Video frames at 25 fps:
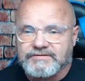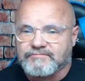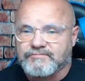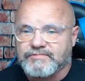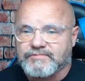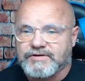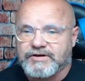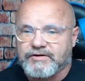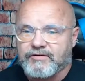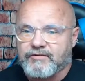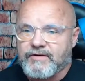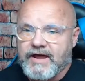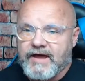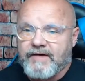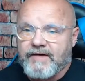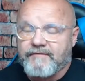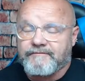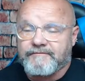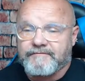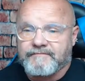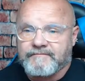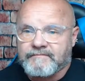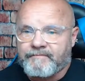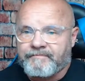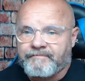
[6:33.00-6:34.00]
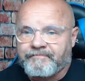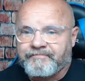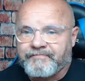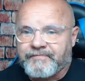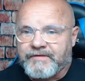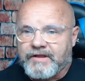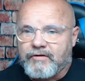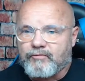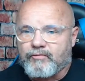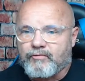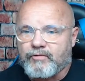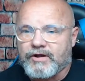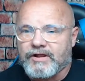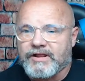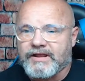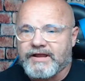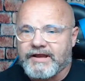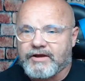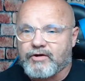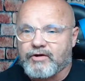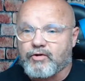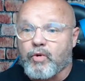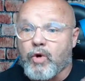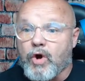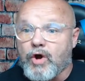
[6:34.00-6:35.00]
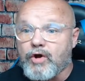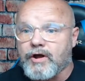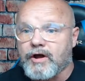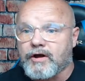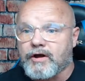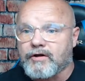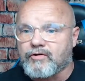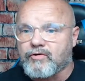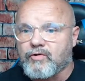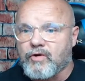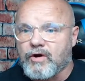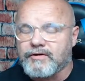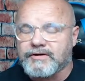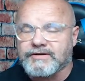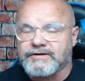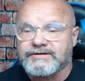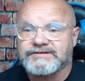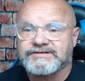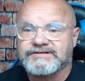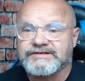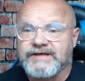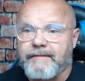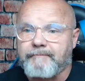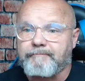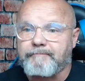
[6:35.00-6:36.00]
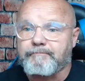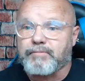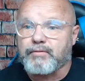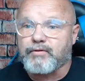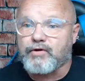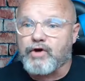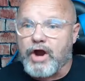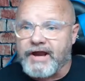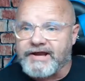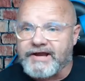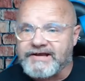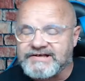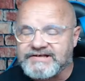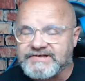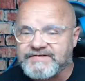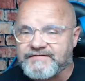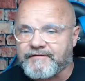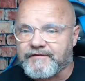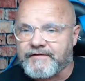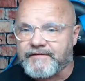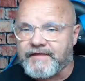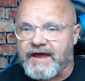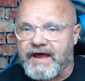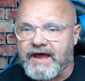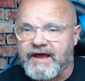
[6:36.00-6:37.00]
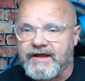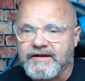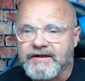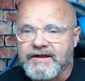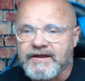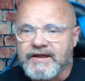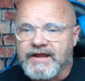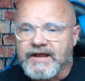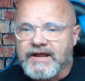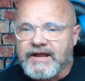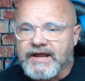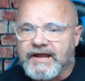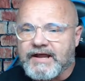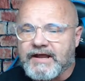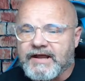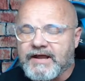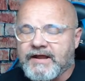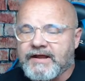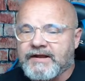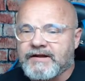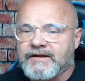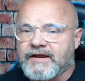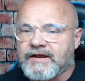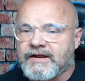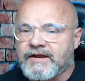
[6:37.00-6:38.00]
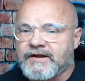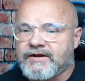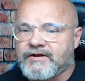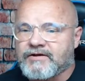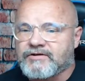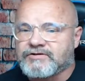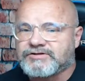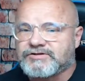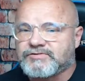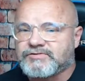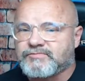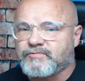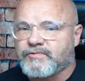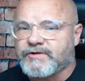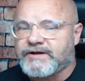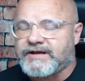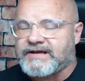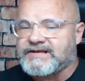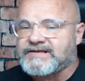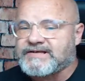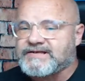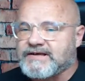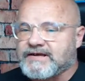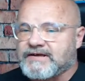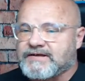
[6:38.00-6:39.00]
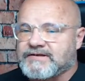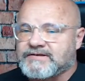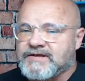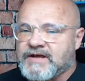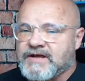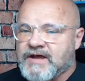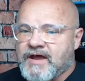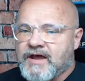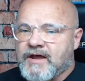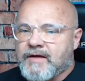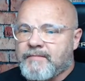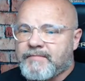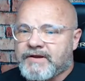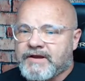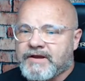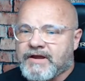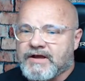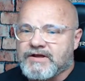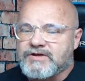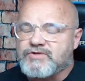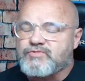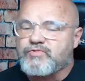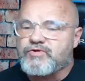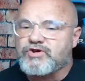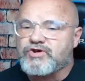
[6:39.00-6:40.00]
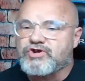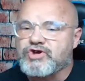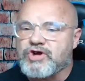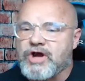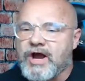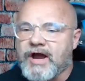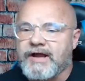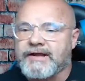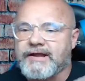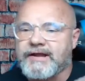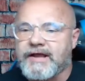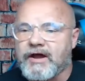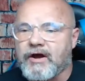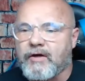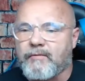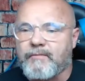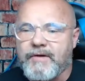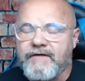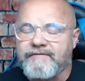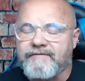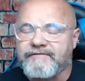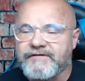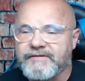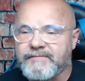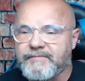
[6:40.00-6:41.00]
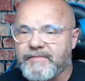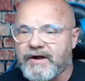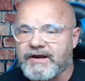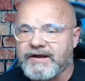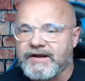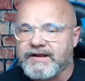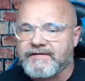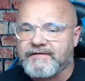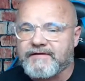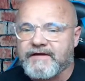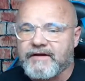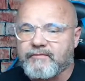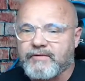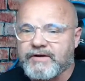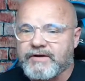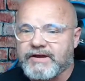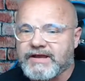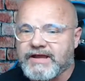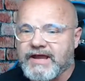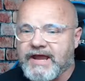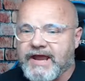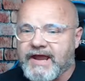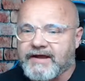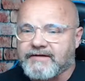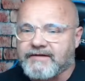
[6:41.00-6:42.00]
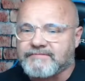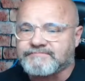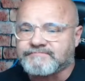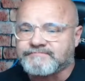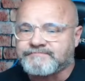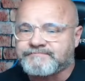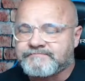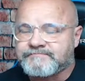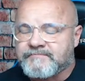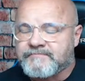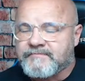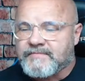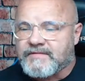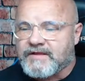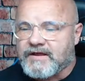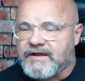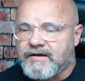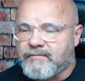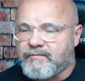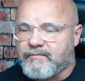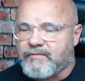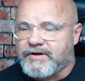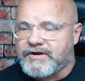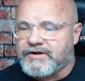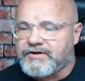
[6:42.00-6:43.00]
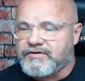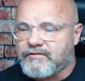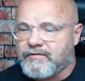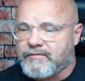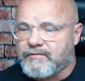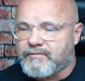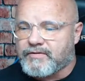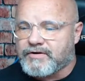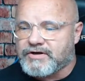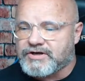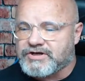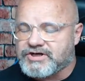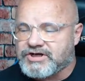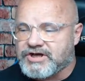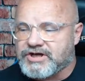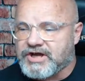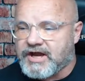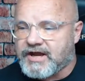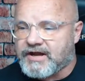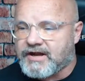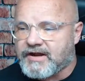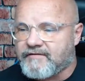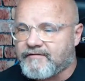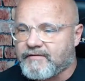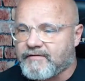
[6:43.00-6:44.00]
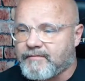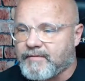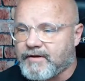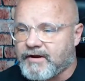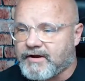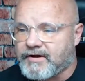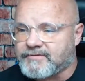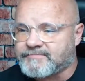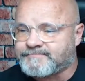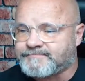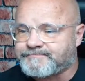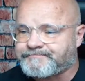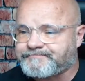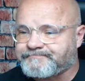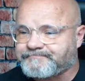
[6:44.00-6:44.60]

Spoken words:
We don't have really quote unquote a set price for that, and there's reasons because we're trying to help everybody that we can, and we do appreciate everybody.